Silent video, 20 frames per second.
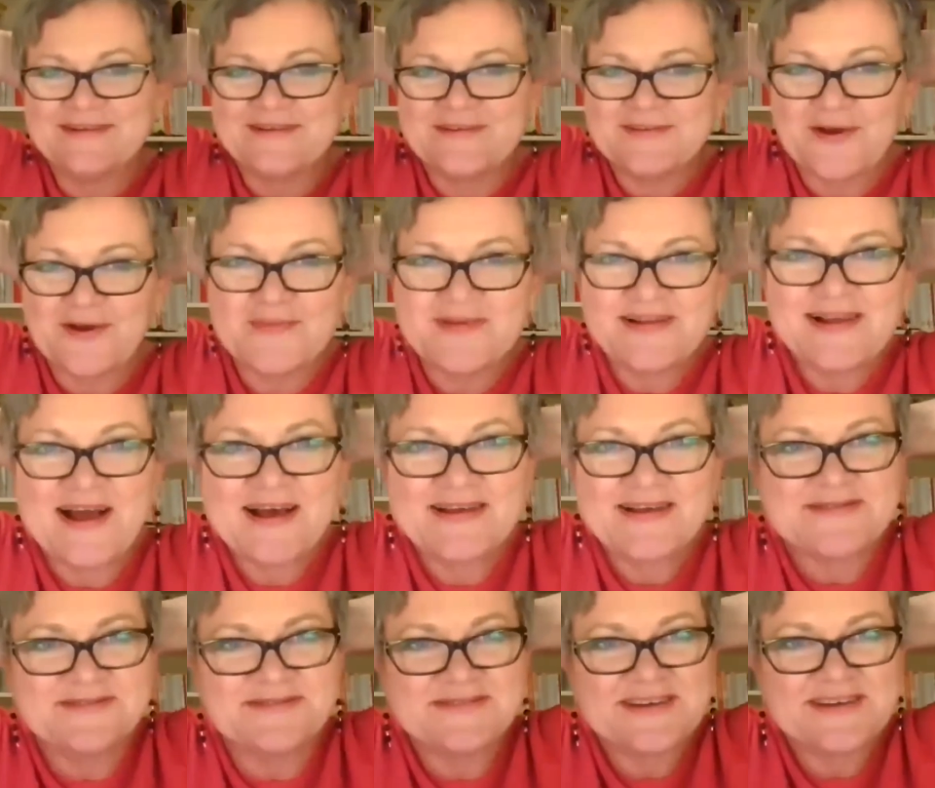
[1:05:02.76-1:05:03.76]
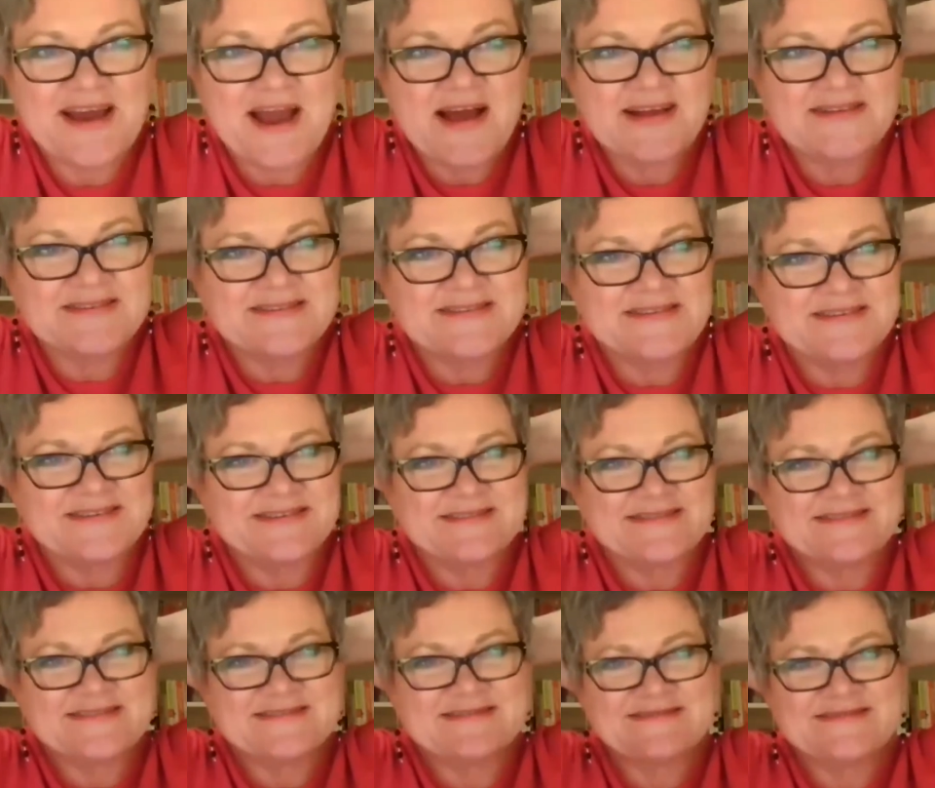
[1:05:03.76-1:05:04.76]
Nobody has all the
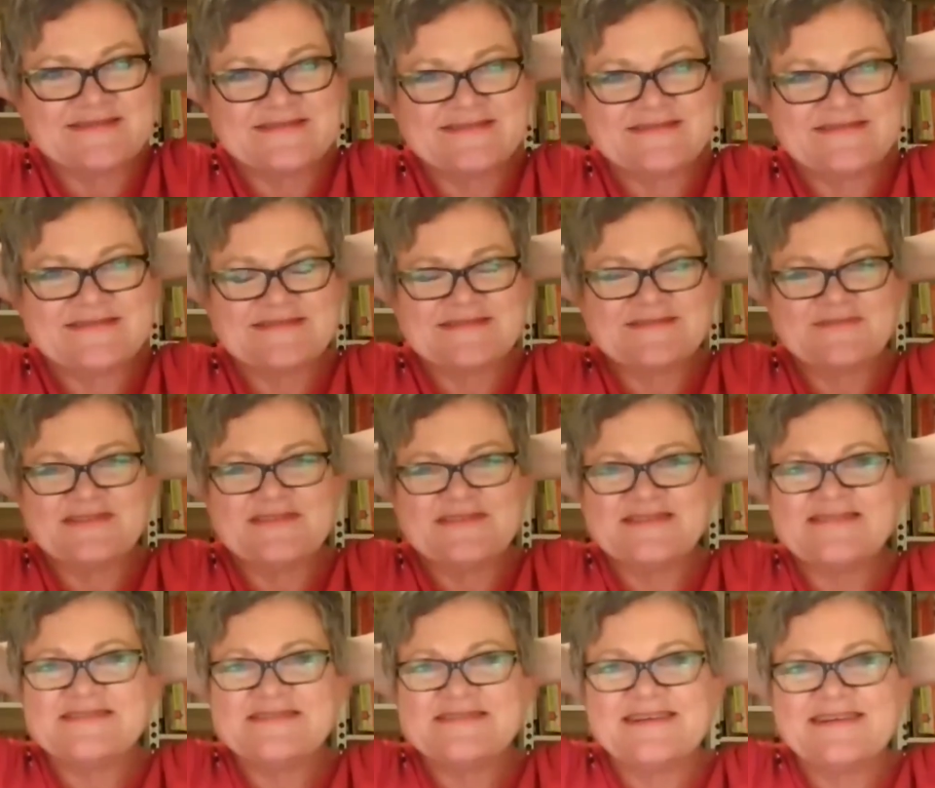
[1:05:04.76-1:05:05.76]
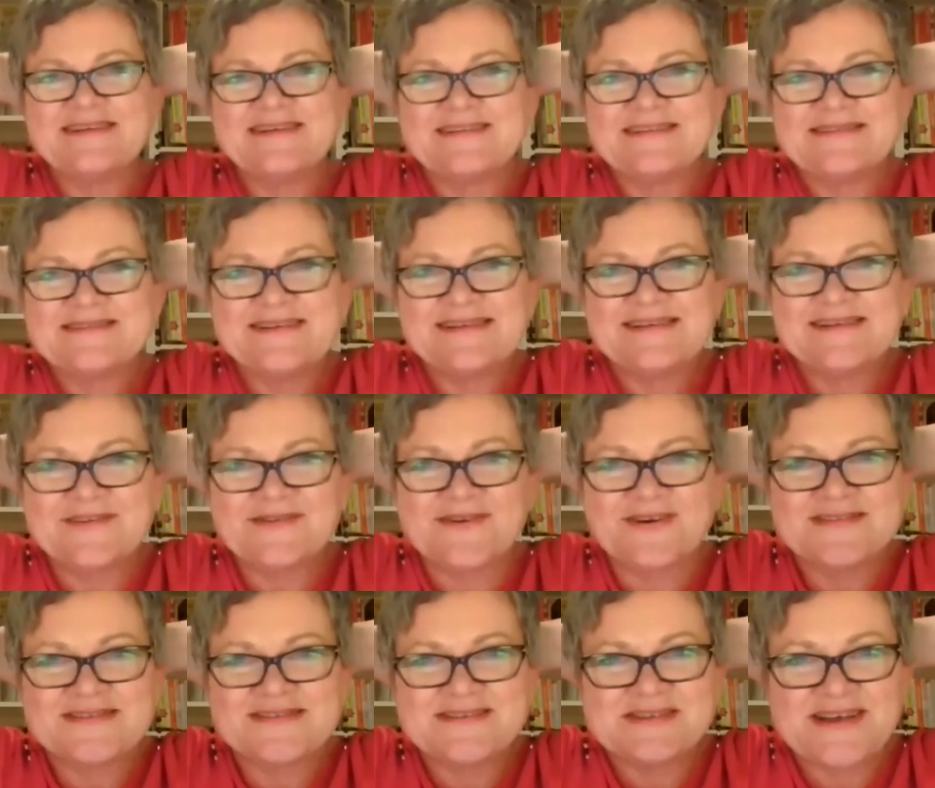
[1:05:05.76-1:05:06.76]
answers. We're just sitting
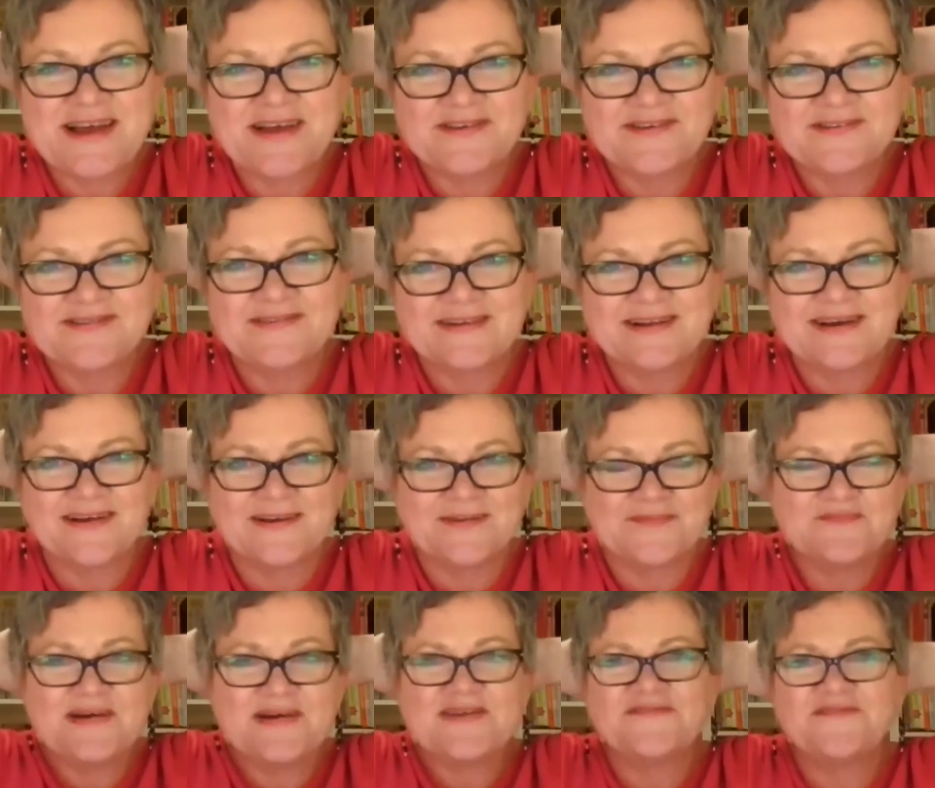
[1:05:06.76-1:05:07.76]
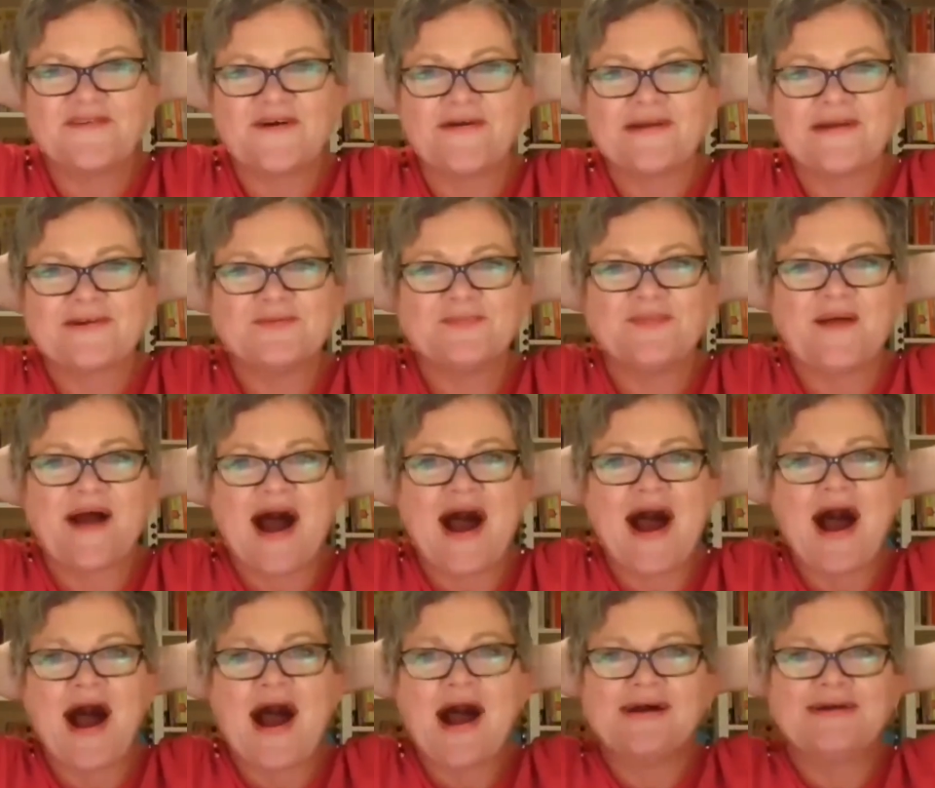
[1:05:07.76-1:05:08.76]
across each other at a metaphorical
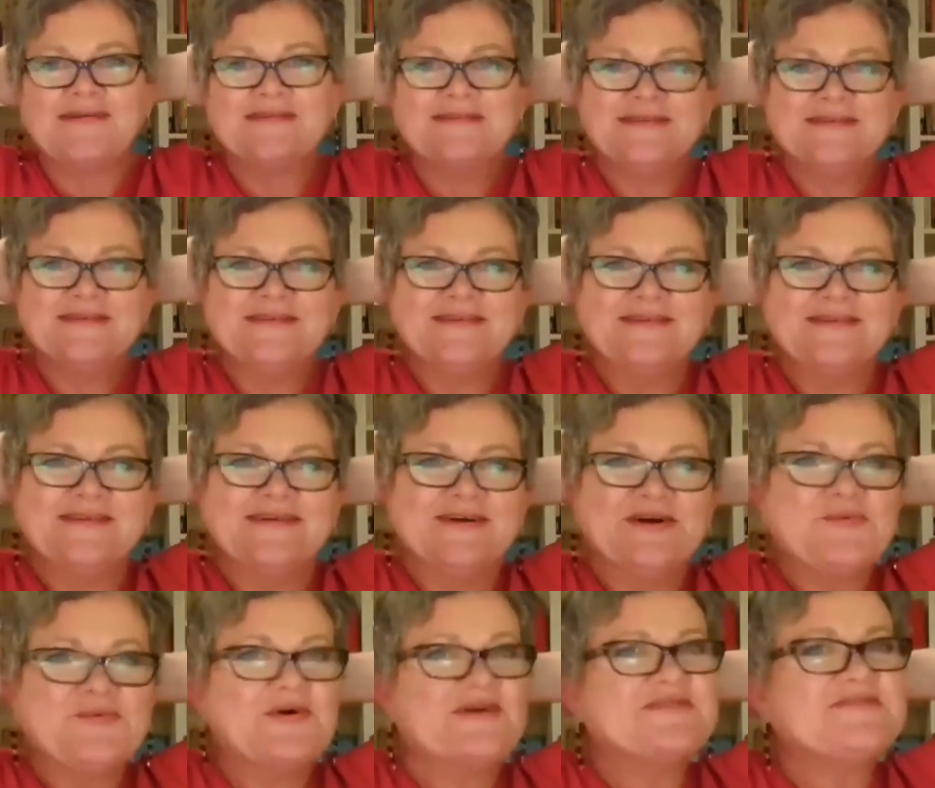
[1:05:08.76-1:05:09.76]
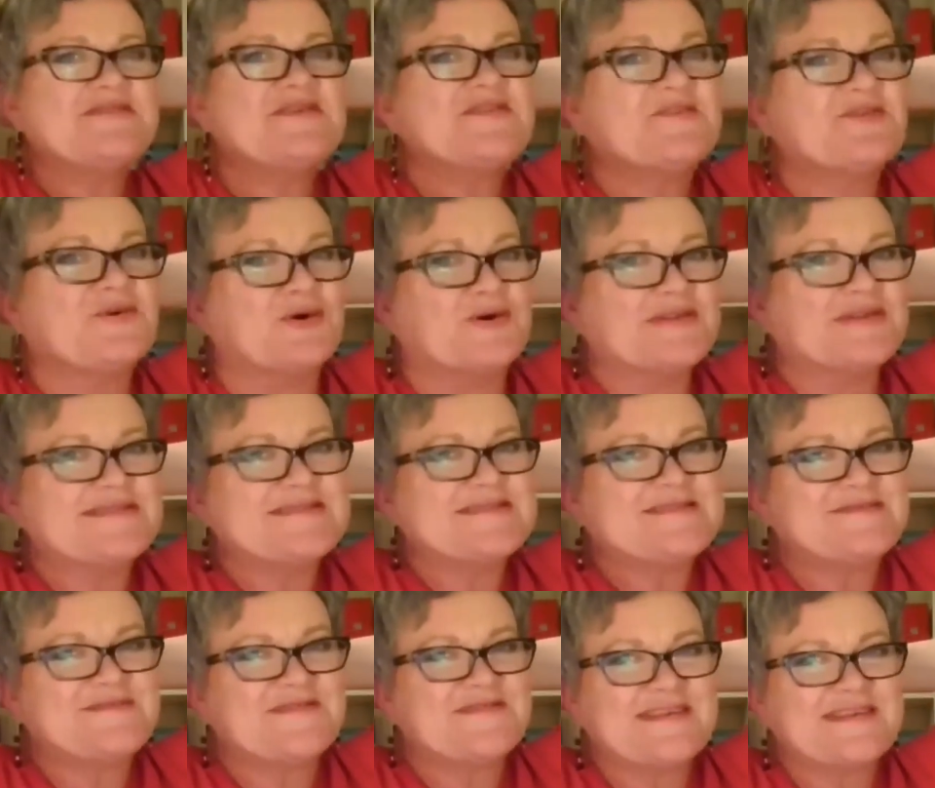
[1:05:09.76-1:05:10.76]
bar. What's your thoughts
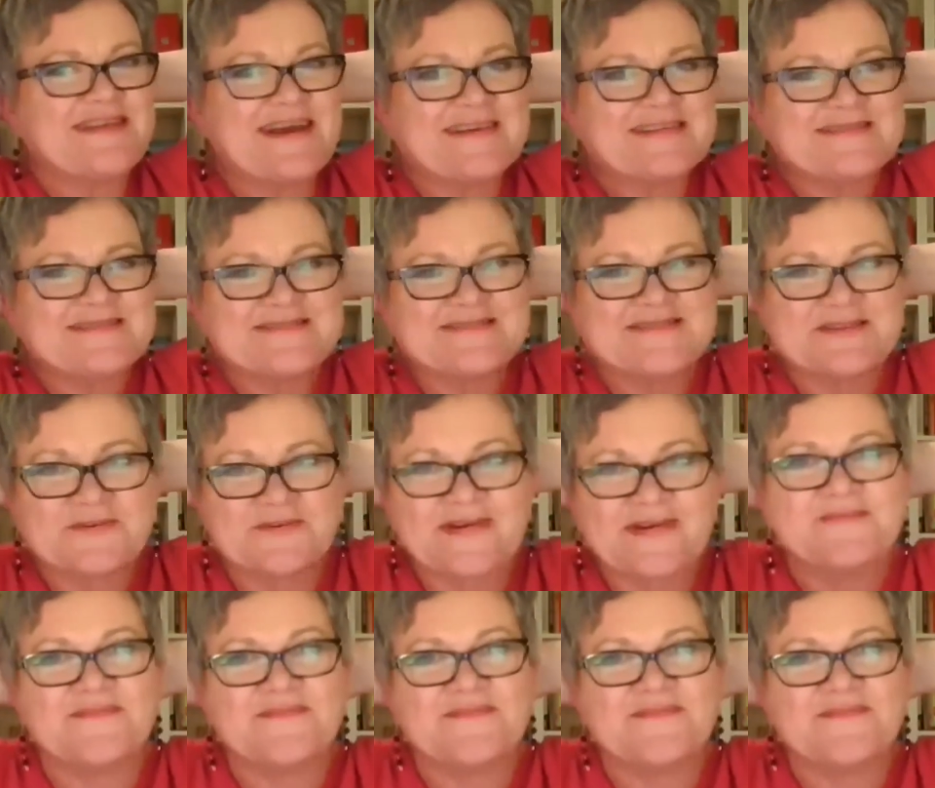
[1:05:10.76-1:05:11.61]
for the next 3